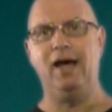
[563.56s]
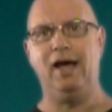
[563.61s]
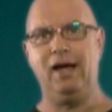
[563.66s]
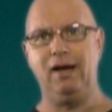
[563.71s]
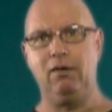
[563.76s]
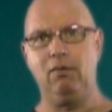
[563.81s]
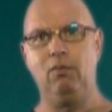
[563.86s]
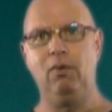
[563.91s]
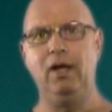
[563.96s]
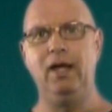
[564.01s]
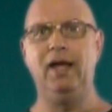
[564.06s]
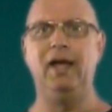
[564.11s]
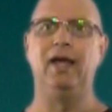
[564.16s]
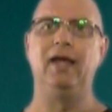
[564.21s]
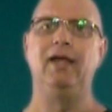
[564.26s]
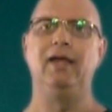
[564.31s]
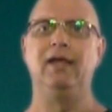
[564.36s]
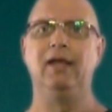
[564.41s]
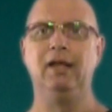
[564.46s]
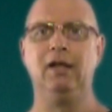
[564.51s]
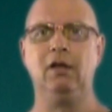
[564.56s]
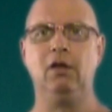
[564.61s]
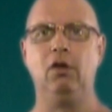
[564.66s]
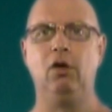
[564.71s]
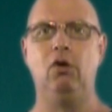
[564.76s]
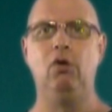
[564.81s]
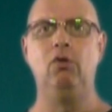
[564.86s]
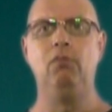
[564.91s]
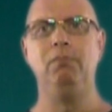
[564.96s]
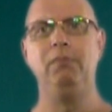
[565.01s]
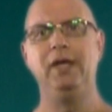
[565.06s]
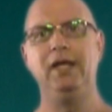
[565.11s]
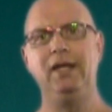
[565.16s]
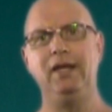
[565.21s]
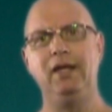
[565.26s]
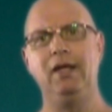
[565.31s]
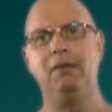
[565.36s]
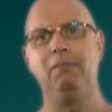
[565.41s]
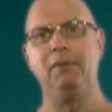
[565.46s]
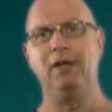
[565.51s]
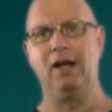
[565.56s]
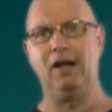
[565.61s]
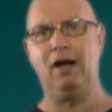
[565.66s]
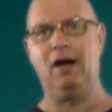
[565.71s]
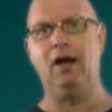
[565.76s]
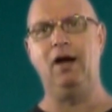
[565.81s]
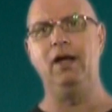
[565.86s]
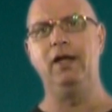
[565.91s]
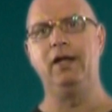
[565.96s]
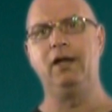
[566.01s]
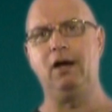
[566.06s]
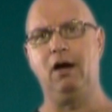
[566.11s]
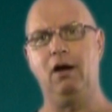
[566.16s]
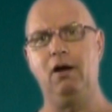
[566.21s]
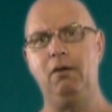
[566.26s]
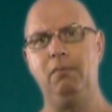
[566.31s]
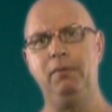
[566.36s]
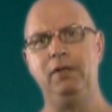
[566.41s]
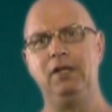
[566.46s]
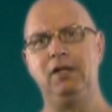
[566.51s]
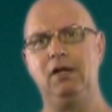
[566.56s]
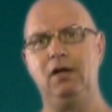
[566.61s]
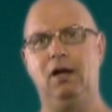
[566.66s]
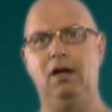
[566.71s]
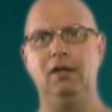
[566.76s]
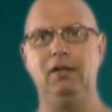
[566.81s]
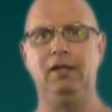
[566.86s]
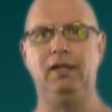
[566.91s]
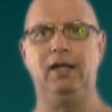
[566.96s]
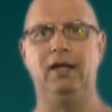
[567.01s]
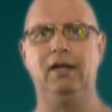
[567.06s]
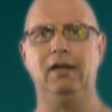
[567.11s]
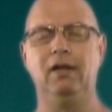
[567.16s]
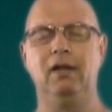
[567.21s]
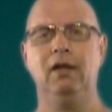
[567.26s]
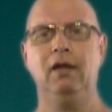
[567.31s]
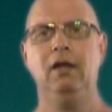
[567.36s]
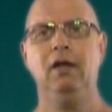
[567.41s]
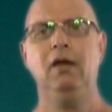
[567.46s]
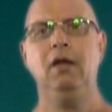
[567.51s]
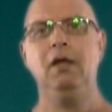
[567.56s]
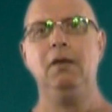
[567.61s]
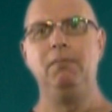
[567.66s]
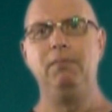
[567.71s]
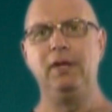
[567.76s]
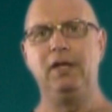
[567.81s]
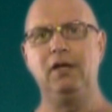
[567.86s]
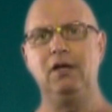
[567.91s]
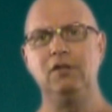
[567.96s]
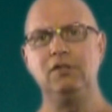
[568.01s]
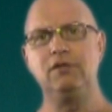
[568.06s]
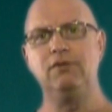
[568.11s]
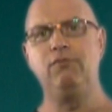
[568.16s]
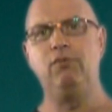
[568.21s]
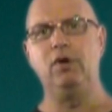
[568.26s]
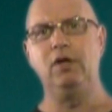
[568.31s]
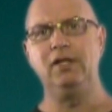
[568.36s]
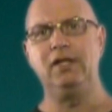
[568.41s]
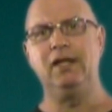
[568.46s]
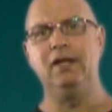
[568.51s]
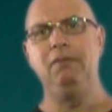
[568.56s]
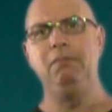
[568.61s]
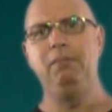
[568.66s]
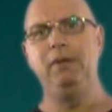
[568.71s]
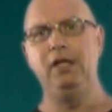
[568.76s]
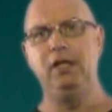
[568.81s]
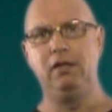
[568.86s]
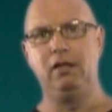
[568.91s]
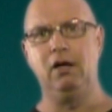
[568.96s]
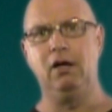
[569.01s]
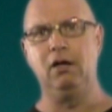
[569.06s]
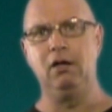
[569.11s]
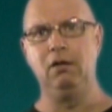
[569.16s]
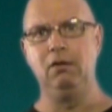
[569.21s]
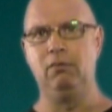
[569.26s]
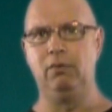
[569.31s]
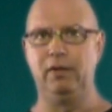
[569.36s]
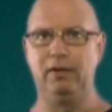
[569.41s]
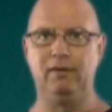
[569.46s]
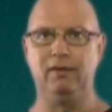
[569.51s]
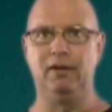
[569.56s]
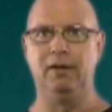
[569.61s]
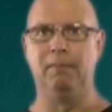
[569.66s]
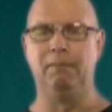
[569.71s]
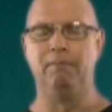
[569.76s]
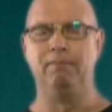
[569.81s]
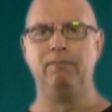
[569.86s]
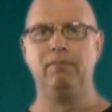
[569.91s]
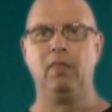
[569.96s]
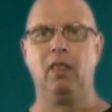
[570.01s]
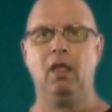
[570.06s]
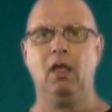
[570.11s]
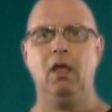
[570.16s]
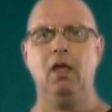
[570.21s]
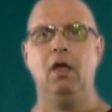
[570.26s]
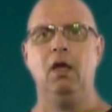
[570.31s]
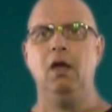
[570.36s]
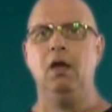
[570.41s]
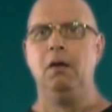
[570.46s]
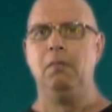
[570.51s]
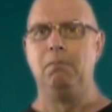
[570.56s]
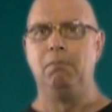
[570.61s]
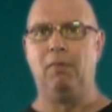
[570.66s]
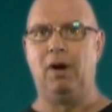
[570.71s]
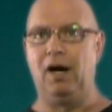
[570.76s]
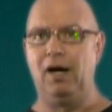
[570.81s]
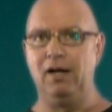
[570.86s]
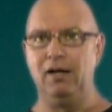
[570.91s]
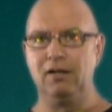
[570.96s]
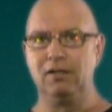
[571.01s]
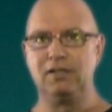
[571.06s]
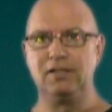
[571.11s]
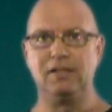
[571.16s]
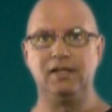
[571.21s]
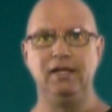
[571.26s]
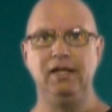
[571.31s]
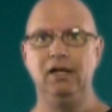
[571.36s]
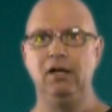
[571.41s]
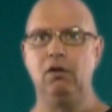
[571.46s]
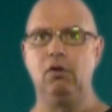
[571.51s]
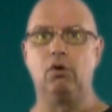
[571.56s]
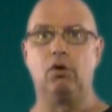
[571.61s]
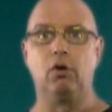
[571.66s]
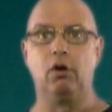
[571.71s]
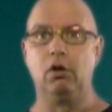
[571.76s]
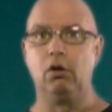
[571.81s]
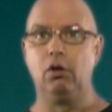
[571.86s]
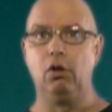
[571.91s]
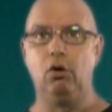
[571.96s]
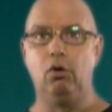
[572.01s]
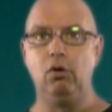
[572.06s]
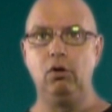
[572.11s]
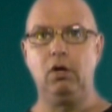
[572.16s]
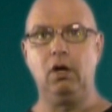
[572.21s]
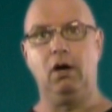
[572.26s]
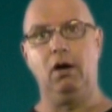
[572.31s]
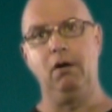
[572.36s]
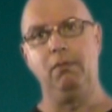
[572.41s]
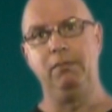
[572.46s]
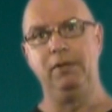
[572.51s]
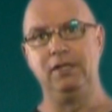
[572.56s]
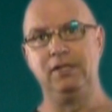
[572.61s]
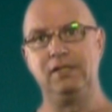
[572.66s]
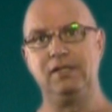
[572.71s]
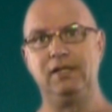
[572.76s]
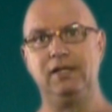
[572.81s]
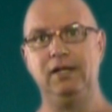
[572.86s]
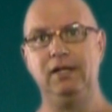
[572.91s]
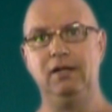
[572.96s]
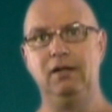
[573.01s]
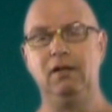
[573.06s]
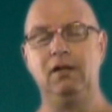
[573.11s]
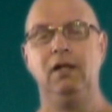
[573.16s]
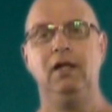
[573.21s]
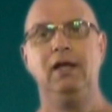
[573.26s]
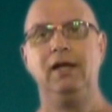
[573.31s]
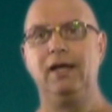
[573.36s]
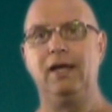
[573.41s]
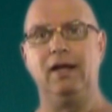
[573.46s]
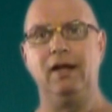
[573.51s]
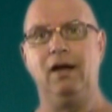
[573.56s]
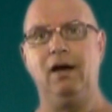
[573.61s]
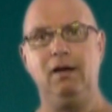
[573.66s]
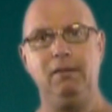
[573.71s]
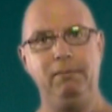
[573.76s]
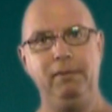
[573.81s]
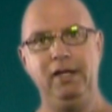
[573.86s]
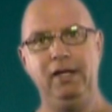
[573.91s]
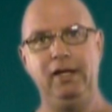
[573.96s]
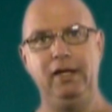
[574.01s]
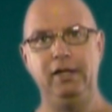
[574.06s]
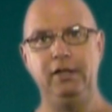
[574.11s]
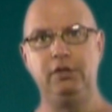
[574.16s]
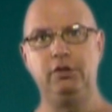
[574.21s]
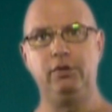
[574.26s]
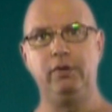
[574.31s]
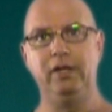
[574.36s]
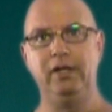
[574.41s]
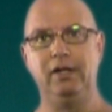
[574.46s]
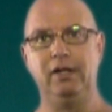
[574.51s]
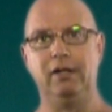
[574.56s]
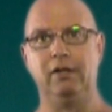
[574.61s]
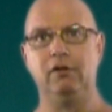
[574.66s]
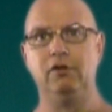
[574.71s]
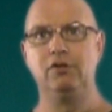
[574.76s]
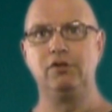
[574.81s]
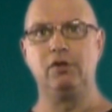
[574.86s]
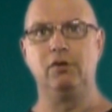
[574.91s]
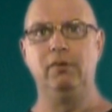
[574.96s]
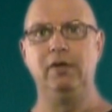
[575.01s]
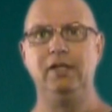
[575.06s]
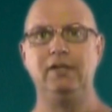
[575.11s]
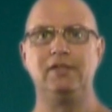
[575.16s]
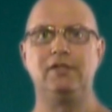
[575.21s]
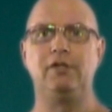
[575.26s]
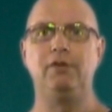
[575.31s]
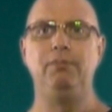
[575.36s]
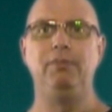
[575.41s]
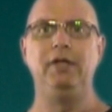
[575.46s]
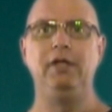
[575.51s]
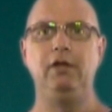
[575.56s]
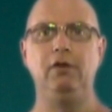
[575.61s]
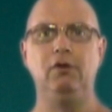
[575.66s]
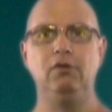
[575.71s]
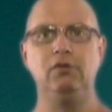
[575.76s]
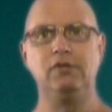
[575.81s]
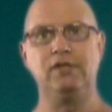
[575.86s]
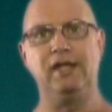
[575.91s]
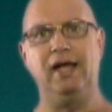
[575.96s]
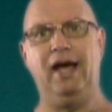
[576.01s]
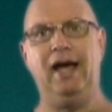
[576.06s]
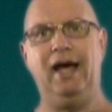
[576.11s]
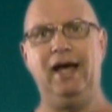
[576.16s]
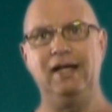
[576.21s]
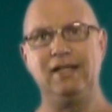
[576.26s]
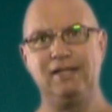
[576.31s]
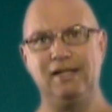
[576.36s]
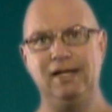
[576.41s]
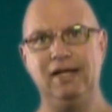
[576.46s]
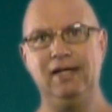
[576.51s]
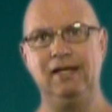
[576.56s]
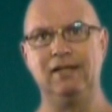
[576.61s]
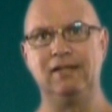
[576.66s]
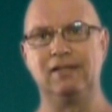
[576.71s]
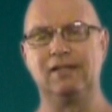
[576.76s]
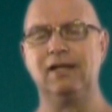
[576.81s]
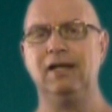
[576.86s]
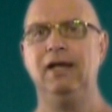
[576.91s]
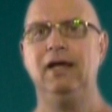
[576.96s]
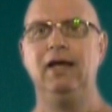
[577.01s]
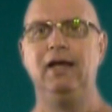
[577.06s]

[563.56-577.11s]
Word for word: that way in low, medium, and high carbon content because of what can be done with them. Mild steel or low carbon steel cannot be heat treated, so it's to be used as is.